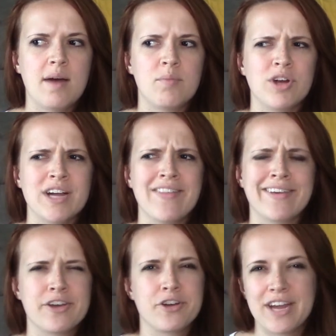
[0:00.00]
work on
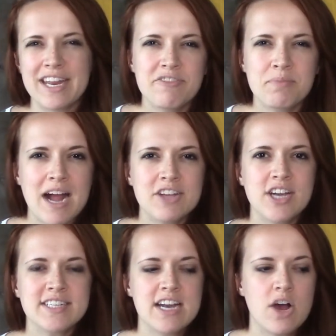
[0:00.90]
a creative
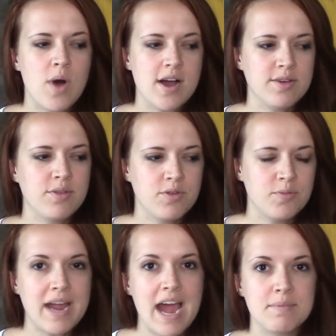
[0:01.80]
project, and I'll walk you through
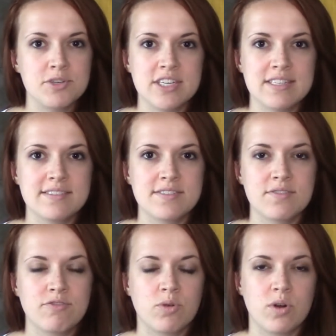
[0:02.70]
my options
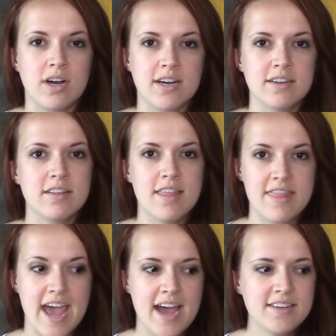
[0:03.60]
for
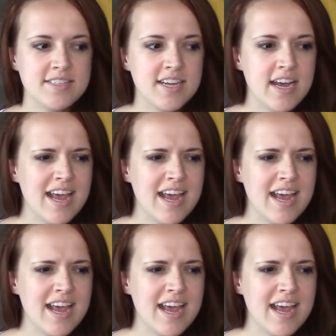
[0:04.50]
that.